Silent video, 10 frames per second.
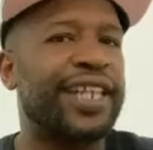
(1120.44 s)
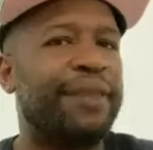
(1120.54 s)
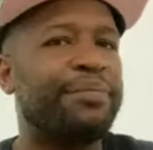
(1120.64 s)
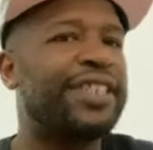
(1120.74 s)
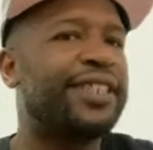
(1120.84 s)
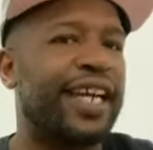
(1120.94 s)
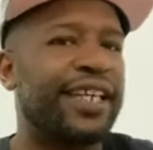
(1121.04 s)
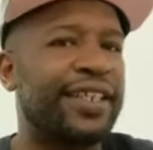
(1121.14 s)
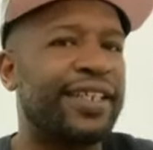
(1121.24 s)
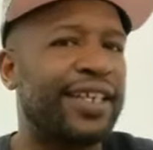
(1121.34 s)
I missed
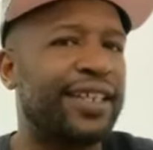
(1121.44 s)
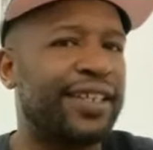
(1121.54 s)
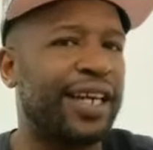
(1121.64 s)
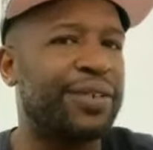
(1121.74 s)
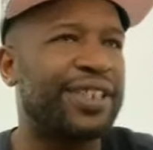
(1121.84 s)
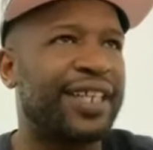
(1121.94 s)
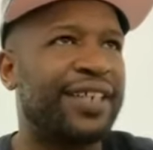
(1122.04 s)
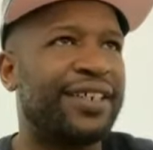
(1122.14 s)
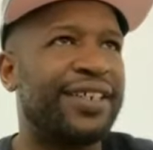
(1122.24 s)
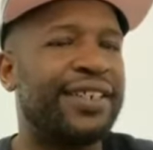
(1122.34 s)
that year. I think that was
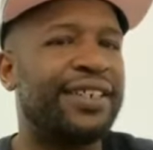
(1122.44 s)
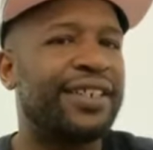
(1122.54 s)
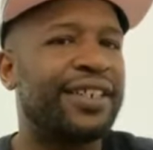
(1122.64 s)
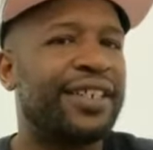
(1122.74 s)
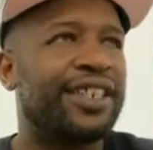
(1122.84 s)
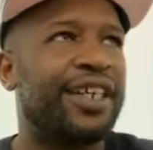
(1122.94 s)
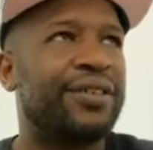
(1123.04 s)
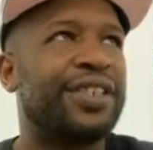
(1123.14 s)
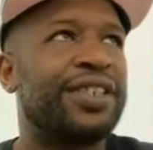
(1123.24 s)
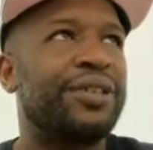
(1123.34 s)
like that
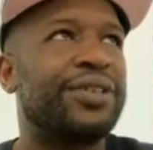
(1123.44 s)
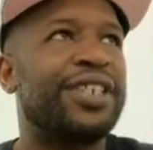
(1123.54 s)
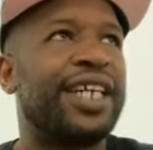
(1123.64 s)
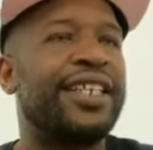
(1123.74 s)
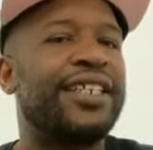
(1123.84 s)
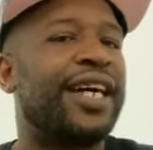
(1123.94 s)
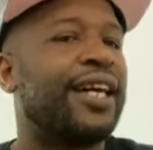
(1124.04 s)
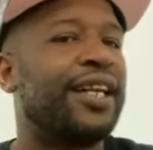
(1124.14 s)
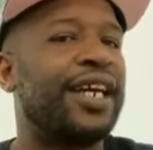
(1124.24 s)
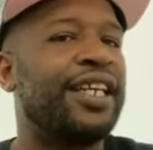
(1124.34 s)
was 99
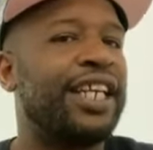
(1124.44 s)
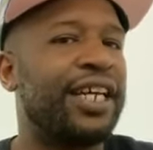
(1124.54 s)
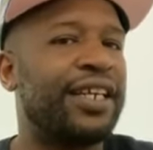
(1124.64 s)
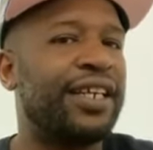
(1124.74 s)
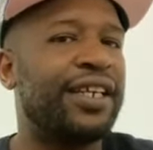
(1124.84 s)
or 98.